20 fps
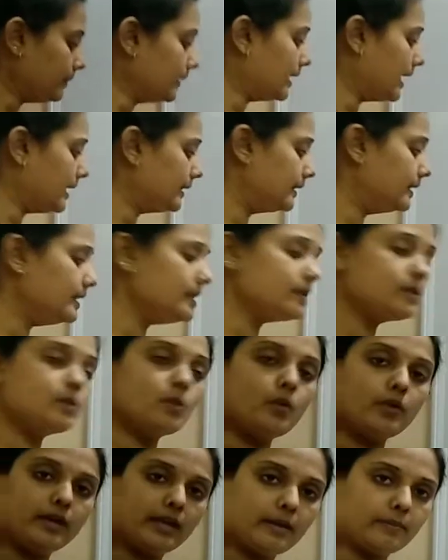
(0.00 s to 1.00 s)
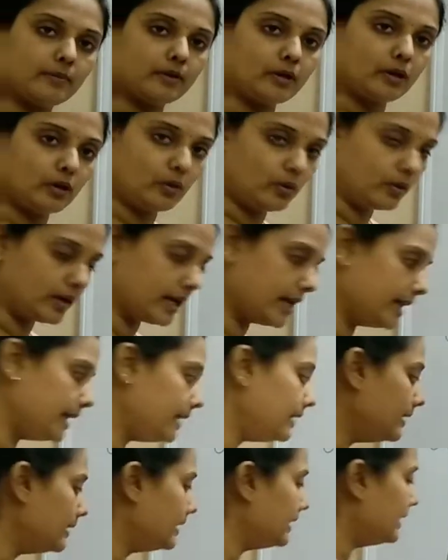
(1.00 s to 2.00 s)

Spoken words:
and this sodium chloride,